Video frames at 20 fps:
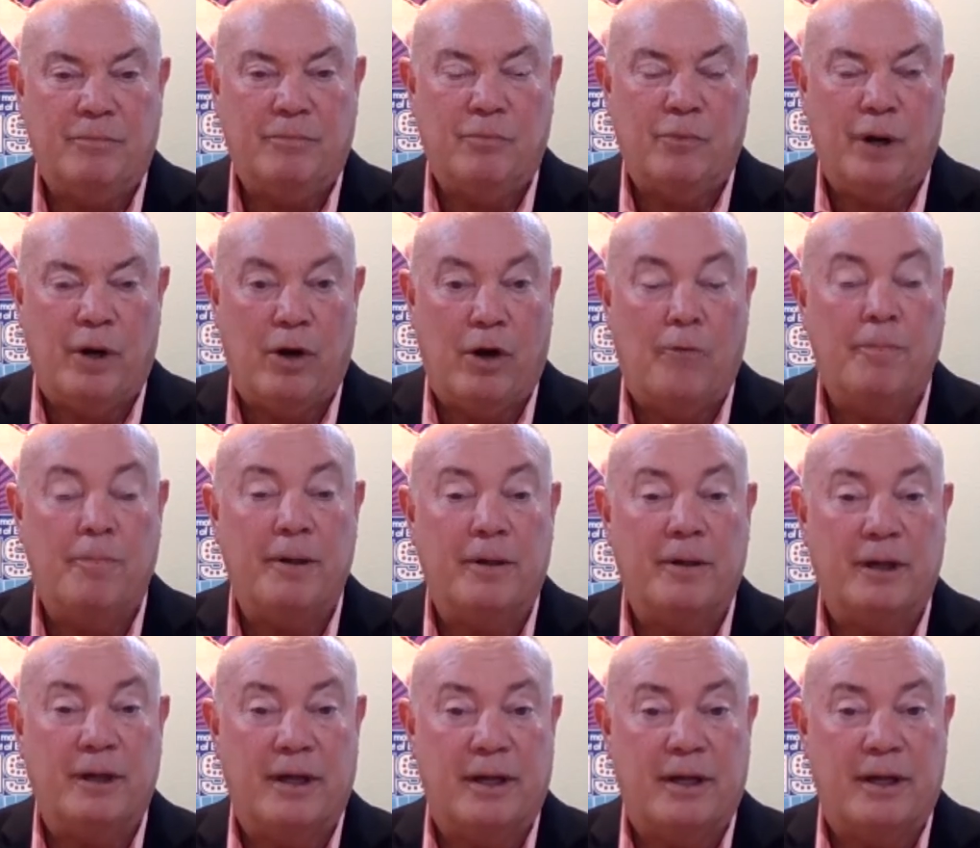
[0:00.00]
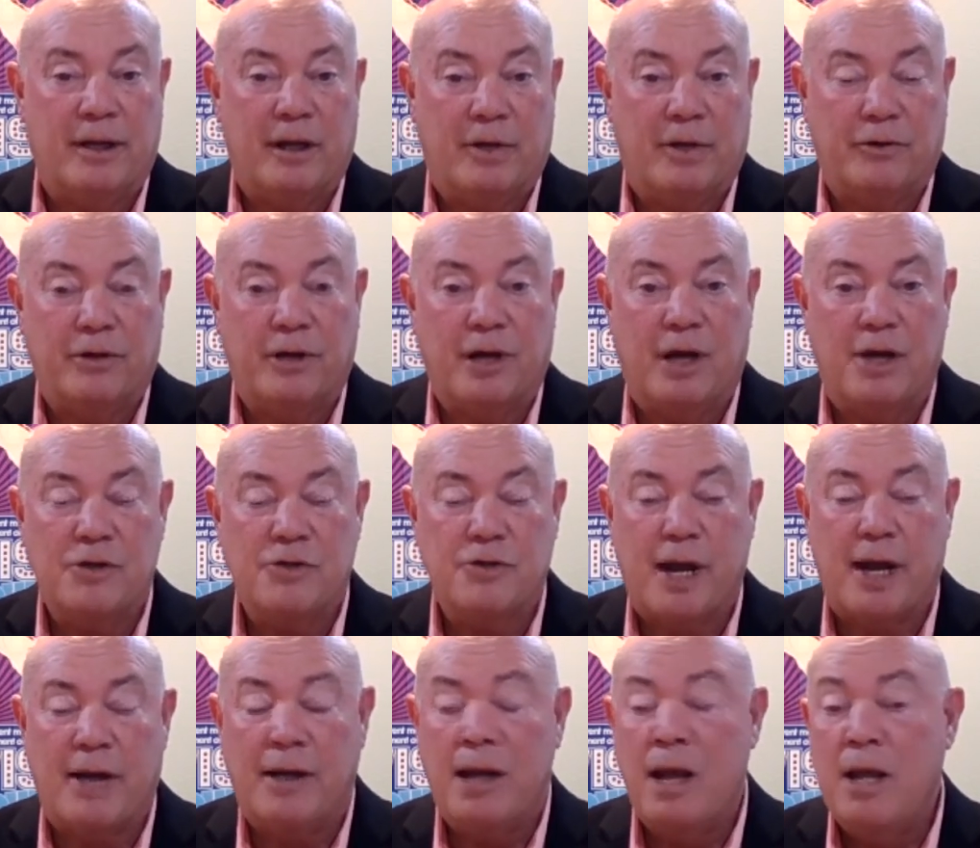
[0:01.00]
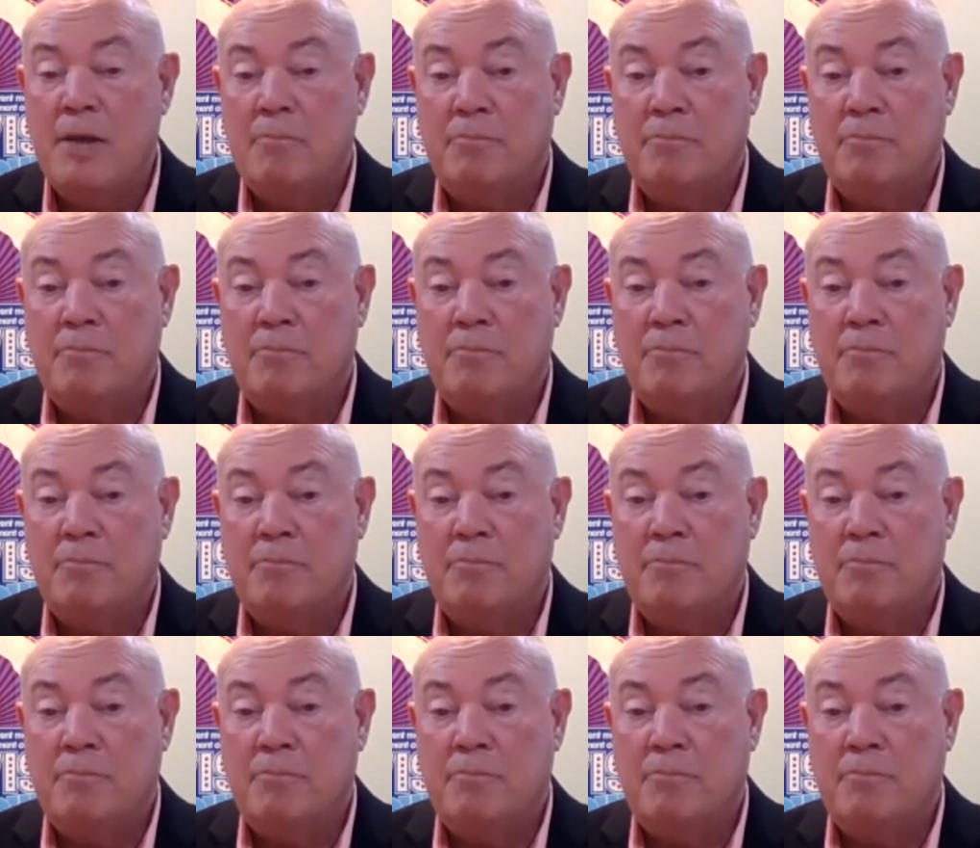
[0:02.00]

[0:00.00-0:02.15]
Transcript: we're hoping to get it under contract.